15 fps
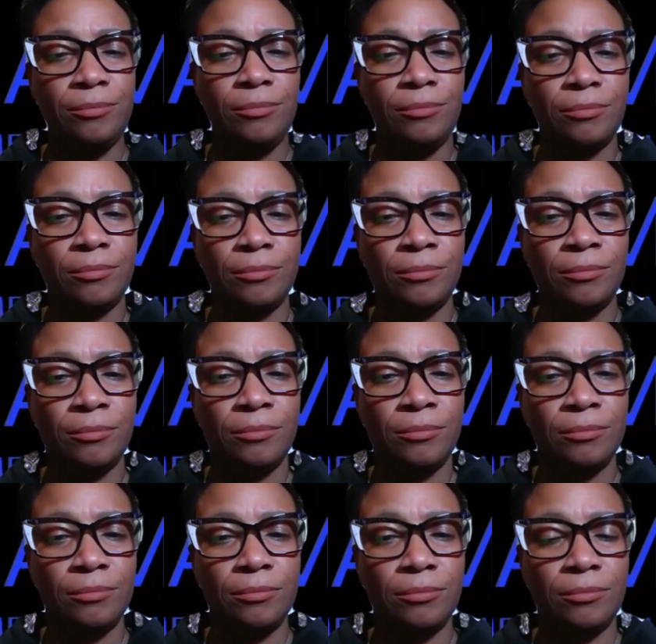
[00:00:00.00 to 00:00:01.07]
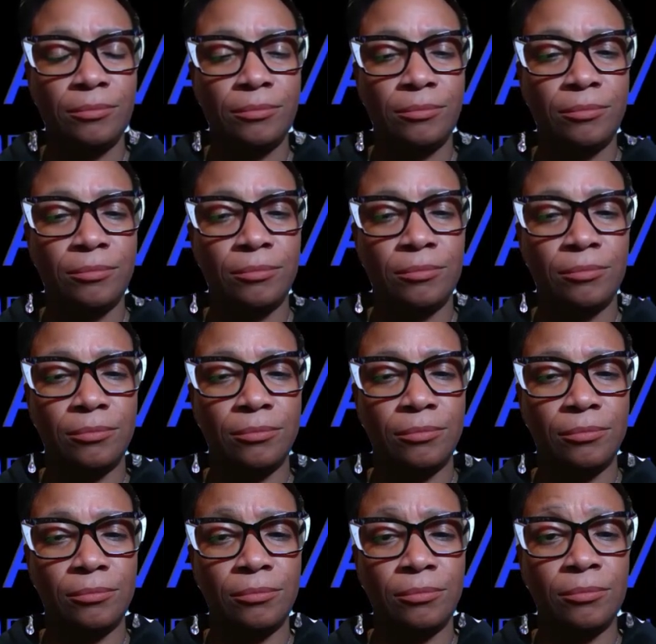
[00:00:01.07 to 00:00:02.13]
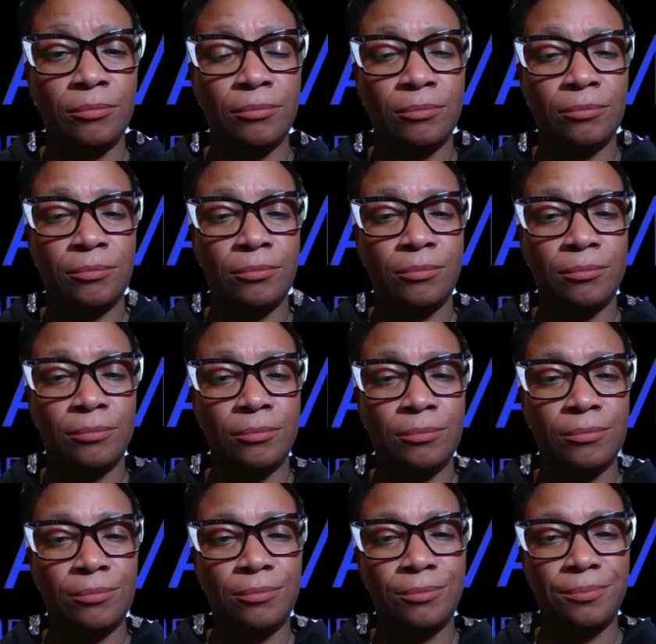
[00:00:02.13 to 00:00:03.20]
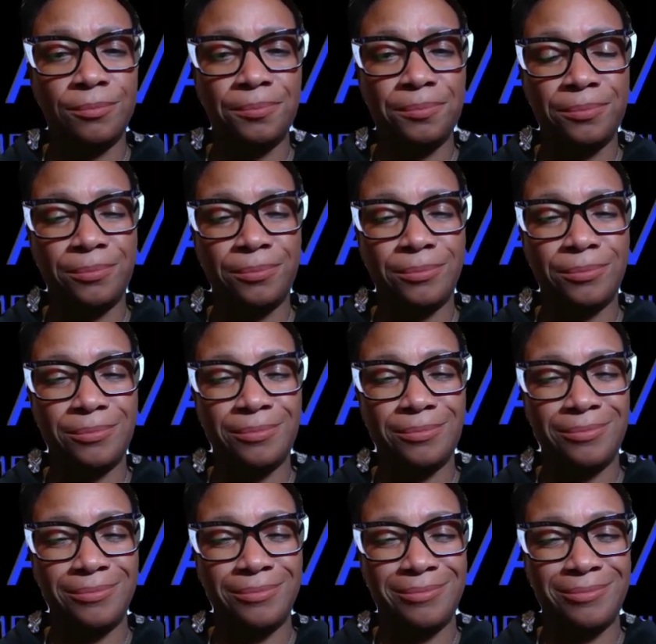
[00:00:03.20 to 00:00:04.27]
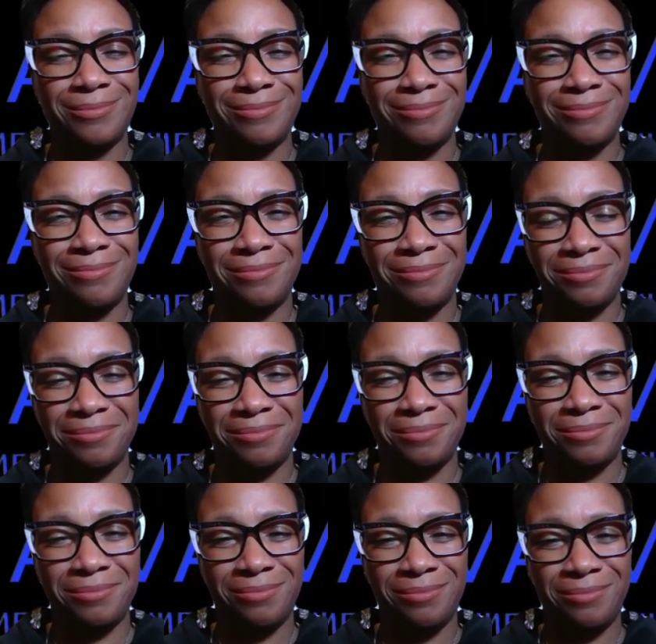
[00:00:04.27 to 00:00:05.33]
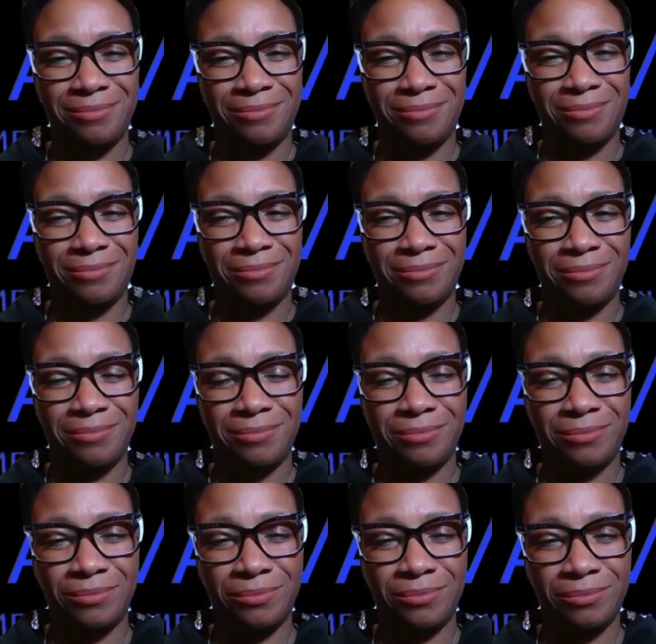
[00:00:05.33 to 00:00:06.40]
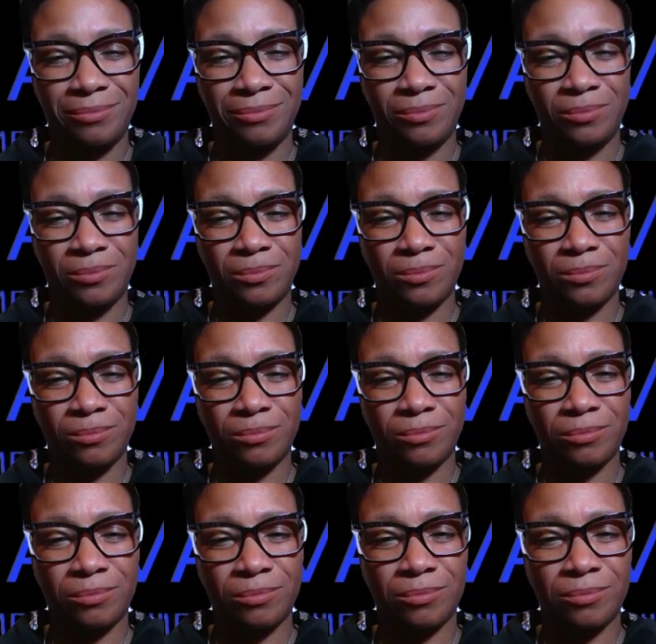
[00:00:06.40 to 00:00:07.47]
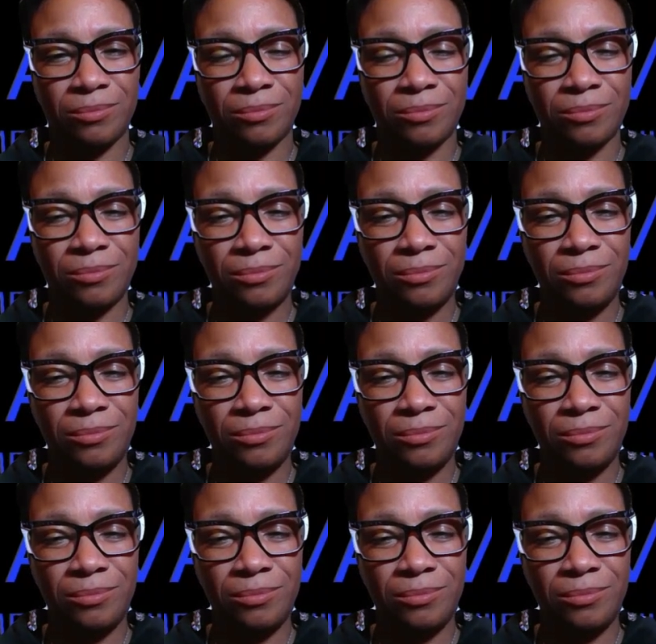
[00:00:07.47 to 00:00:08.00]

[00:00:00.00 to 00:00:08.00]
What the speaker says: [no speech]